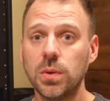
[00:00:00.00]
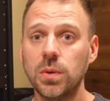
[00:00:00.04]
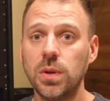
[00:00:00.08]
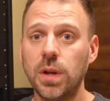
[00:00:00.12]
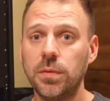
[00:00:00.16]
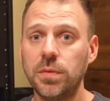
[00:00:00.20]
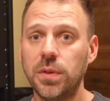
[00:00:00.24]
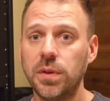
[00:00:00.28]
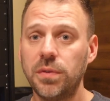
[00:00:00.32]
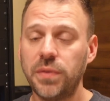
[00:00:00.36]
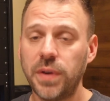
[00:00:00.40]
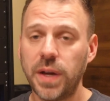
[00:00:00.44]

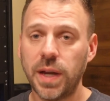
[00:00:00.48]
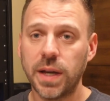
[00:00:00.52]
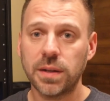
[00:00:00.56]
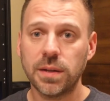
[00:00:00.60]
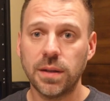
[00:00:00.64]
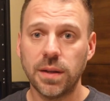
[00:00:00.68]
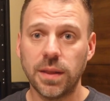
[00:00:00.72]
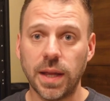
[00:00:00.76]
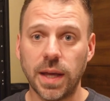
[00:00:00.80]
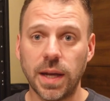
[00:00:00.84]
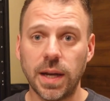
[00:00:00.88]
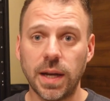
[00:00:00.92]
love the
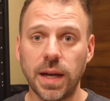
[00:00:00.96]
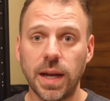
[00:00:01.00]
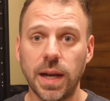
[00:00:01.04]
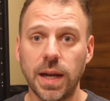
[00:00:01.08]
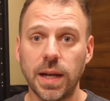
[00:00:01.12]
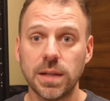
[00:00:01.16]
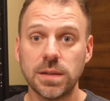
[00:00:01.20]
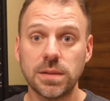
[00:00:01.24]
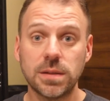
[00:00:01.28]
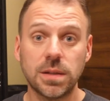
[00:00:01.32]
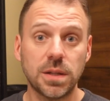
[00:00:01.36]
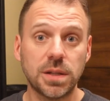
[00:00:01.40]
fact that it
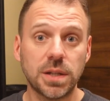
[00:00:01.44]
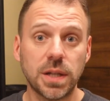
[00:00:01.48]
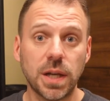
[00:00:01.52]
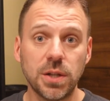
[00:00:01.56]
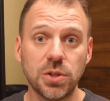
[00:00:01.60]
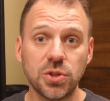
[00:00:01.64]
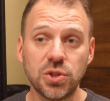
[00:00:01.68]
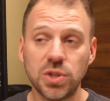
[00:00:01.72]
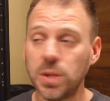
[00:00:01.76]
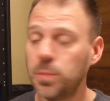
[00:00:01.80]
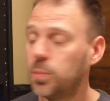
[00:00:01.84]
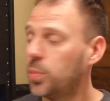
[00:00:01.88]
has the
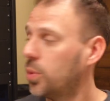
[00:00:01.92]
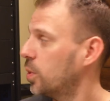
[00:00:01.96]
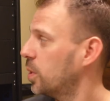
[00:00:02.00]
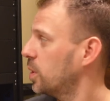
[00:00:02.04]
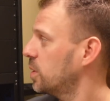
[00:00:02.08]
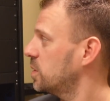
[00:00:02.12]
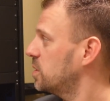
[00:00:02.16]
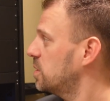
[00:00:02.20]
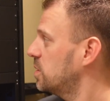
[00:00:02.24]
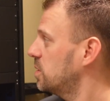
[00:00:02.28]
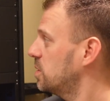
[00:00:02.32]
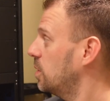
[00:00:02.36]
10G
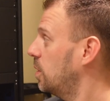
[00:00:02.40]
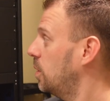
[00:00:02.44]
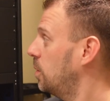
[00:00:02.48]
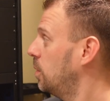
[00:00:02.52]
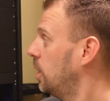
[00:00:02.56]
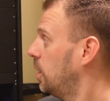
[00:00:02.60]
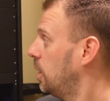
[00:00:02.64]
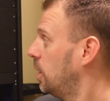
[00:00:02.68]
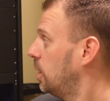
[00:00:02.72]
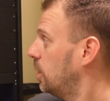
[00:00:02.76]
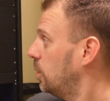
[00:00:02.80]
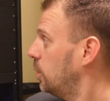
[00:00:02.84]
ports. So
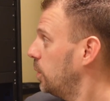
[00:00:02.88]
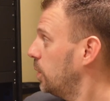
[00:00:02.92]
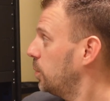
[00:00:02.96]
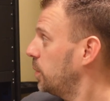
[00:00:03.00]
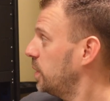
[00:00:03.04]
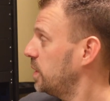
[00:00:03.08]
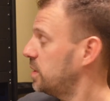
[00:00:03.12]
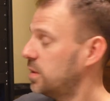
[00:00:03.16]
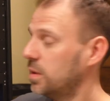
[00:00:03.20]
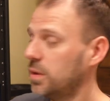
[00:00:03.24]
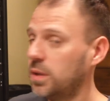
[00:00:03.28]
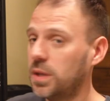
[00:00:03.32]
we
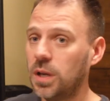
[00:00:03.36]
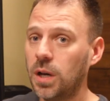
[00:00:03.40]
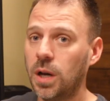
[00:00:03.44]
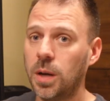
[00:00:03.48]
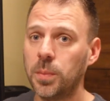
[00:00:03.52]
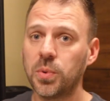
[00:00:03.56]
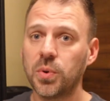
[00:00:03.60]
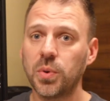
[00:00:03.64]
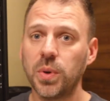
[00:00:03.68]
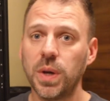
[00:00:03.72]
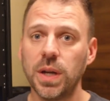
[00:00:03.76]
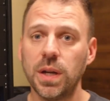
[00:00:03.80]
recently
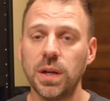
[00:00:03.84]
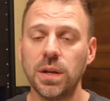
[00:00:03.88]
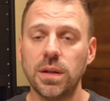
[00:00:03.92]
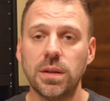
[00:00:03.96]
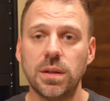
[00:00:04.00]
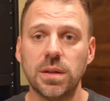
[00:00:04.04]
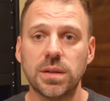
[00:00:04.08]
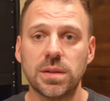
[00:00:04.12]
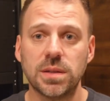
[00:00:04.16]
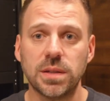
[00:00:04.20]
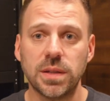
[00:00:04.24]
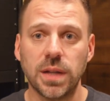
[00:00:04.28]
upgraded
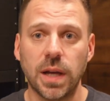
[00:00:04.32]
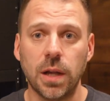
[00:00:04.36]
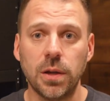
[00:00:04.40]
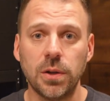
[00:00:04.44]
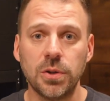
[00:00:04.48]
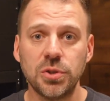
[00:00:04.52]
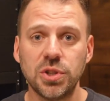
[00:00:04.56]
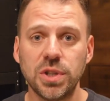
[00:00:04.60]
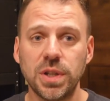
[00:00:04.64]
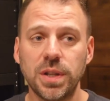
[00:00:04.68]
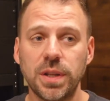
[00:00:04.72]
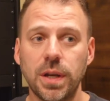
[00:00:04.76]
the
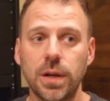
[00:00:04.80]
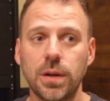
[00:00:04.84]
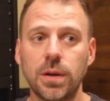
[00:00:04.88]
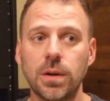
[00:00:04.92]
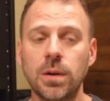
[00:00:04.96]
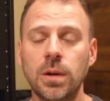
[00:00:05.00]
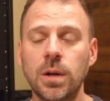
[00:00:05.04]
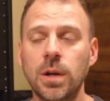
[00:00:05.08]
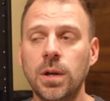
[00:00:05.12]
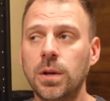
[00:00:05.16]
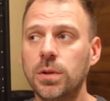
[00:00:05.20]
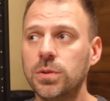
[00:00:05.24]
Synology
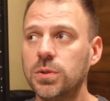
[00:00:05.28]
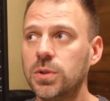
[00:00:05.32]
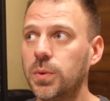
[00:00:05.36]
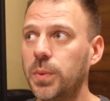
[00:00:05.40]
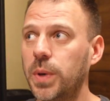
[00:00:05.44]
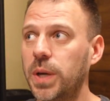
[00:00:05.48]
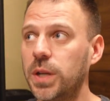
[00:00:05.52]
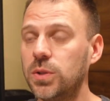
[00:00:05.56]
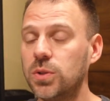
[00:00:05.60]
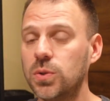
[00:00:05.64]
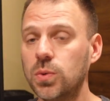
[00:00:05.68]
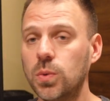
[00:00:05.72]
there
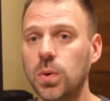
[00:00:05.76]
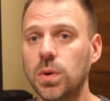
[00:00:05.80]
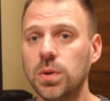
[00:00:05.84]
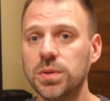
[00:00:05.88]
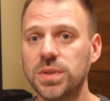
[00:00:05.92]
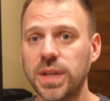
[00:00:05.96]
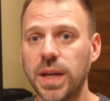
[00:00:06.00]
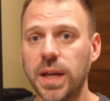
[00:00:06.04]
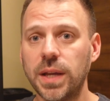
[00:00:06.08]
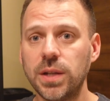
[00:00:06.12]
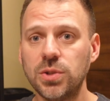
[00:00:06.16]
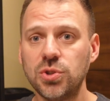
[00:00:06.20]
to a dual
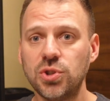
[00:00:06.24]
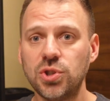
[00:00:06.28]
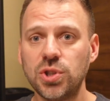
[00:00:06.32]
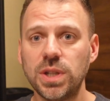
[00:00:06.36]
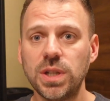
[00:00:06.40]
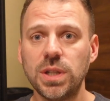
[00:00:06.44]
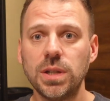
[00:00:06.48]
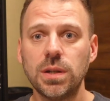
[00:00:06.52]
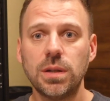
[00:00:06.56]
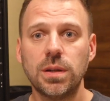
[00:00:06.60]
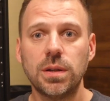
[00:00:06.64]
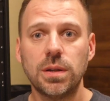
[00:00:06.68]

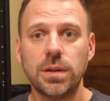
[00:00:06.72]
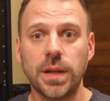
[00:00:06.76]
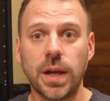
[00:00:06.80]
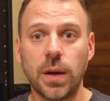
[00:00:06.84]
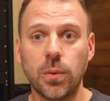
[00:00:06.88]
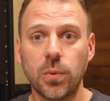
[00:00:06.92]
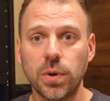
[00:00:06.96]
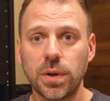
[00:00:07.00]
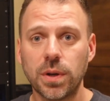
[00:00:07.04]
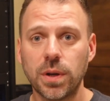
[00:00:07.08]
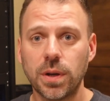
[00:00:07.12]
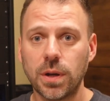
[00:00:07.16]
10G
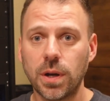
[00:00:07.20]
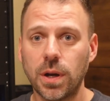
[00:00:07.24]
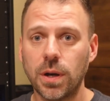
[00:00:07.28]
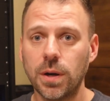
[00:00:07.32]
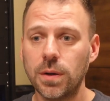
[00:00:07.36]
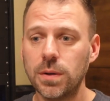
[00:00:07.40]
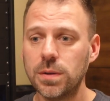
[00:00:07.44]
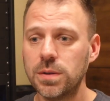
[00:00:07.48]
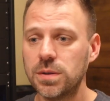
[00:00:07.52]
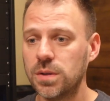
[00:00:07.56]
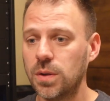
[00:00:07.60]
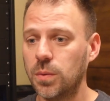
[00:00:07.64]
network
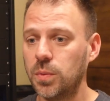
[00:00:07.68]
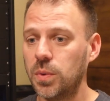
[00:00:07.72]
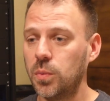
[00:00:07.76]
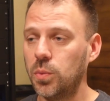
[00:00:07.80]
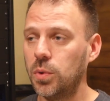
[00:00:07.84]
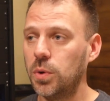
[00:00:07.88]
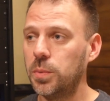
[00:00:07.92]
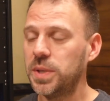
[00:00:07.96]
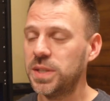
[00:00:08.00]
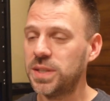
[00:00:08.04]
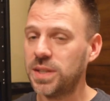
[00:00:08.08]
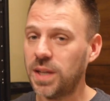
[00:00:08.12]
card. So we
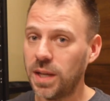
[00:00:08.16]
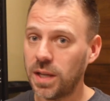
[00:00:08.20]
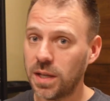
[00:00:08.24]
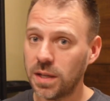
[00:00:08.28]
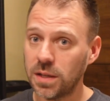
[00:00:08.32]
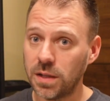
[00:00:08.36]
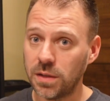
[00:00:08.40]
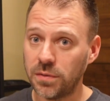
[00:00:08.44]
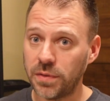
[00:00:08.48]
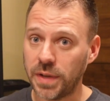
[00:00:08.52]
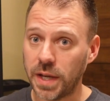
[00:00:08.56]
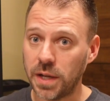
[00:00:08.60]
will be
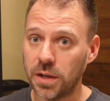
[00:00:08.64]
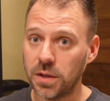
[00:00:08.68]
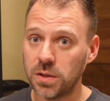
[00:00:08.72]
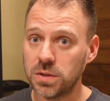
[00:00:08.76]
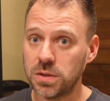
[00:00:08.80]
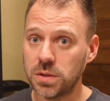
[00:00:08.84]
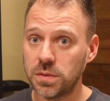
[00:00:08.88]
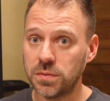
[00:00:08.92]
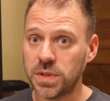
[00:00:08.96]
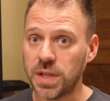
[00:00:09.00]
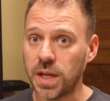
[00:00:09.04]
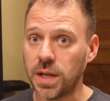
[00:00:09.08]
taking
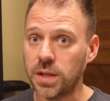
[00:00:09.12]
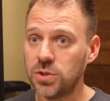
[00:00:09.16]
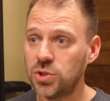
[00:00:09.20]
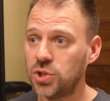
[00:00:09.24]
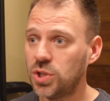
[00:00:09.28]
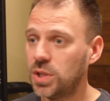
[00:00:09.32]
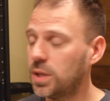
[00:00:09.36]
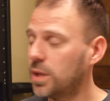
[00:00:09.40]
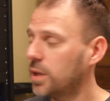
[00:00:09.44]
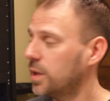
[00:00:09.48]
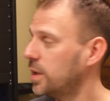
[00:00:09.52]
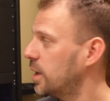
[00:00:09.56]
advantage of
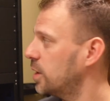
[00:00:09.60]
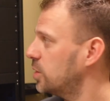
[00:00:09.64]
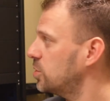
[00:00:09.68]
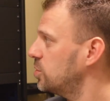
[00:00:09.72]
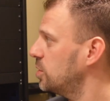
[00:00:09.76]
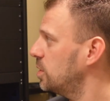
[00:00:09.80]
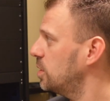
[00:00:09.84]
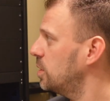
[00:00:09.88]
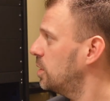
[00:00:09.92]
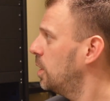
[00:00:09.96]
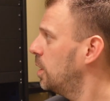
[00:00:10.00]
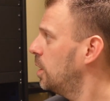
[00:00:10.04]
10G
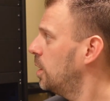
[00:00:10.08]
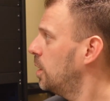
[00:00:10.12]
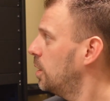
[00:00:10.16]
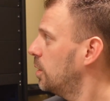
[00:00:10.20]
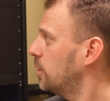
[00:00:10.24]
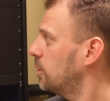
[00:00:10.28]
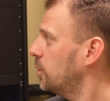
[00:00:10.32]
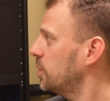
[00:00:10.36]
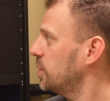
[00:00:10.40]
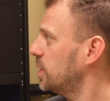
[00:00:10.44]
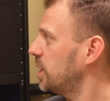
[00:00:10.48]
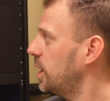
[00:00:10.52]
connection
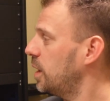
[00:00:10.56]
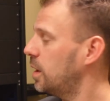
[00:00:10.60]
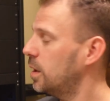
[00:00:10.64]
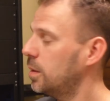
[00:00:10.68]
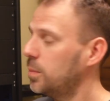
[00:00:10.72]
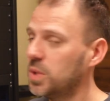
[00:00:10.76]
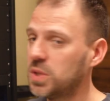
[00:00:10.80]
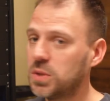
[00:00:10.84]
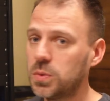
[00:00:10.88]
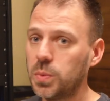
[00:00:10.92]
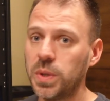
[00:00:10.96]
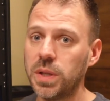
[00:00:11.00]
for data
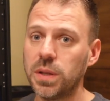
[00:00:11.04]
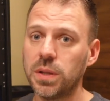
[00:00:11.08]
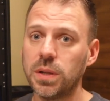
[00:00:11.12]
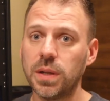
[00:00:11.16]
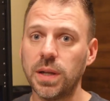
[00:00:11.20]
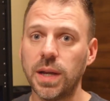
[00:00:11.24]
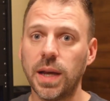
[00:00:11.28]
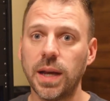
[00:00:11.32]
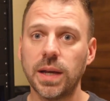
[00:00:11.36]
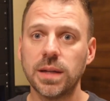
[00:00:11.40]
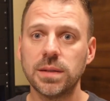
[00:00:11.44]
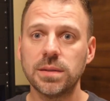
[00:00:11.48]
between the
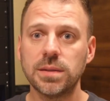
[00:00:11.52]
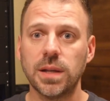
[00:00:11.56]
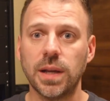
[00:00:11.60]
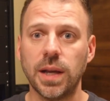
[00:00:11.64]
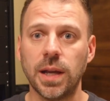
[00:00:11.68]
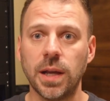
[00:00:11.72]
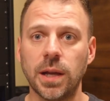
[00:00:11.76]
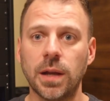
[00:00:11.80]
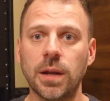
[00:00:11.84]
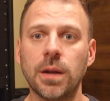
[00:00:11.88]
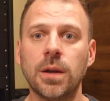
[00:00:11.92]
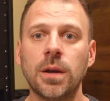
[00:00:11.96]
NAS
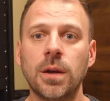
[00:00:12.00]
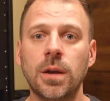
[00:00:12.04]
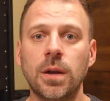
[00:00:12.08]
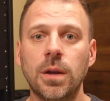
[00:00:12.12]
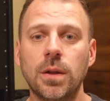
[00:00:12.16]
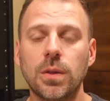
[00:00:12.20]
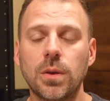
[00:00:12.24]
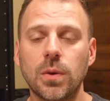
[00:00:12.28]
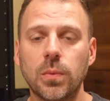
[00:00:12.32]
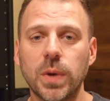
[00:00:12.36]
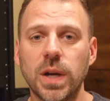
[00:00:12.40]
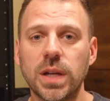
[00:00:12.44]
and
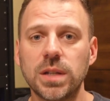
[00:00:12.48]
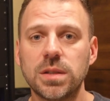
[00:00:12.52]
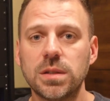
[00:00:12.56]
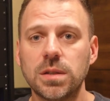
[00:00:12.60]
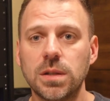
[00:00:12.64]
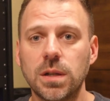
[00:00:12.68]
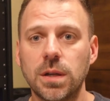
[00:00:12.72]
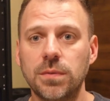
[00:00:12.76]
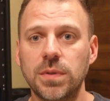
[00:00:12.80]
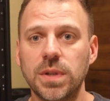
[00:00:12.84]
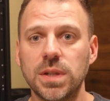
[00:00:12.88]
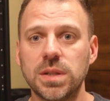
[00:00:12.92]
the
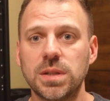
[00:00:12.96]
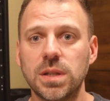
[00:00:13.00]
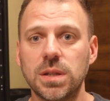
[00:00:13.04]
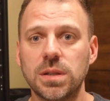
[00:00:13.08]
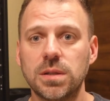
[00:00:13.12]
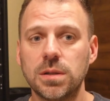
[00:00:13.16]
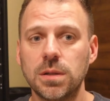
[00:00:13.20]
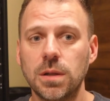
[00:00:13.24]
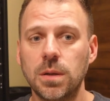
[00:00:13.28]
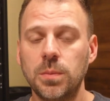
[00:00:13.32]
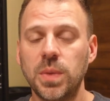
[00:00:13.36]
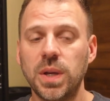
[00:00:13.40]
rest of the
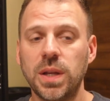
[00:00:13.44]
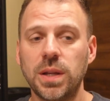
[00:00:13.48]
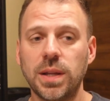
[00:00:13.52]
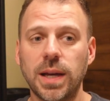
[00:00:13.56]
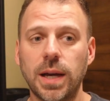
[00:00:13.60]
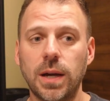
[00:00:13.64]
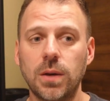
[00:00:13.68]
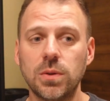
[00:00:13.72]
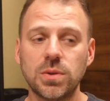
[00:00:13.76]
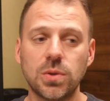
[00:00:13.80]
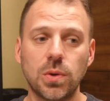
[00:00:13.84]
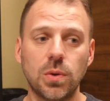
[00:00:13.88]
system in the
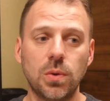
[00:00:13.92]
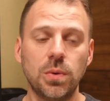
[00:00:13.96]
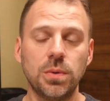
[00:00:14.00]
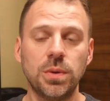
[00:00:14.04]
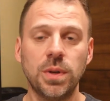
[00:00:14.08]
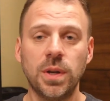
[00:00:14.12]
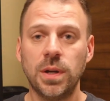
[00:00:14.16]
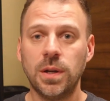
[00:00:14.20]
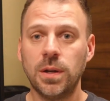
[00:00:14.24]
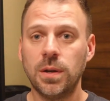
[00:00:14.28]
household,